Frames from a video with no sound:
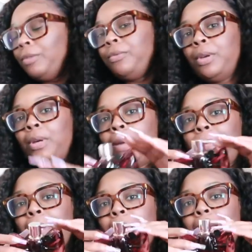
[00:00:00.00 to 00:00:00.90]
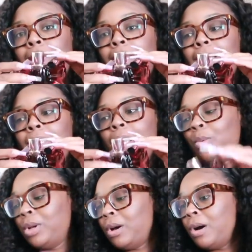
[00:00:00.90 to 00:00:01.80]
I'm very happy I got this. I
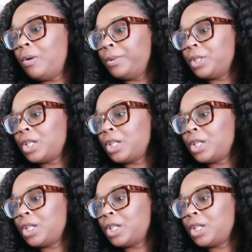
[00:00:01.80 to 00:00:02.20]
want to open.